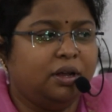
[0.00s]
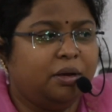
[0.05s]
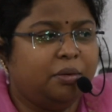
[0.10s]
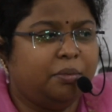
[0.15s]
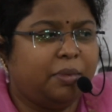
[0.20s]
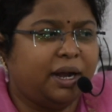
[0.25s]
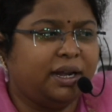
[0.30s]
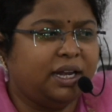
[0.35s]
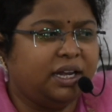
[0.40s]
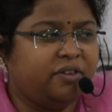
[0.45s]

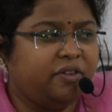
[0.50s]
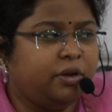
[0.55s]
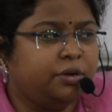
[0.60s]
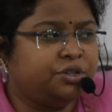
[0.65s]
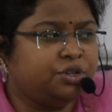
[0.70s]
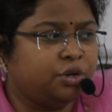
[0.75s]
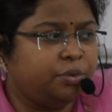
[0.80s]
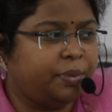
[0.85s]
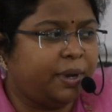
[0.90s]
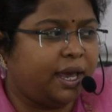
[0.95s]
but it
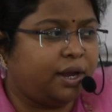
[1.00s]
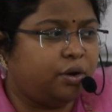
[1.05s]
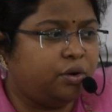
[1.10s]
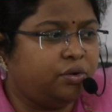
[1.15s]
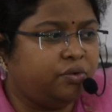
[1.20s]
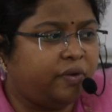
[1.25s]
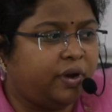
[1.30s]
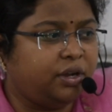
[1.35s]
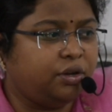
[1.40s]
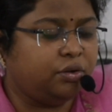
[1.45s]
should be around
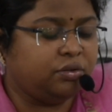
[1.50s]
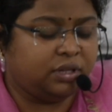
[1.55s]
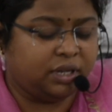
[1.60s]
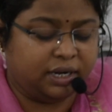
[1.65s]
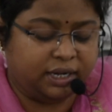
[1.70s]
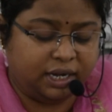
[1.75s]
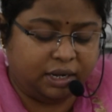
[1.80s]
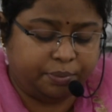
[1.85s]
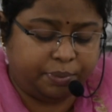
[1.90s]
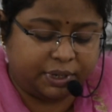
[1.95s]
12 to
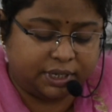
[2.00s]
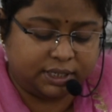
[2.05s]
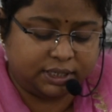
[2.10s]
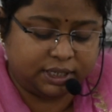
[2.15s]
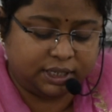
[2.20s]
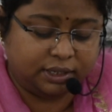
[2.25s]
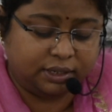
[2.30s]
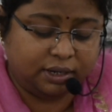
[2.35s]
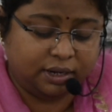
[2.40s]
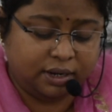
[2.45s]

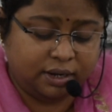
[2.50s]
13%.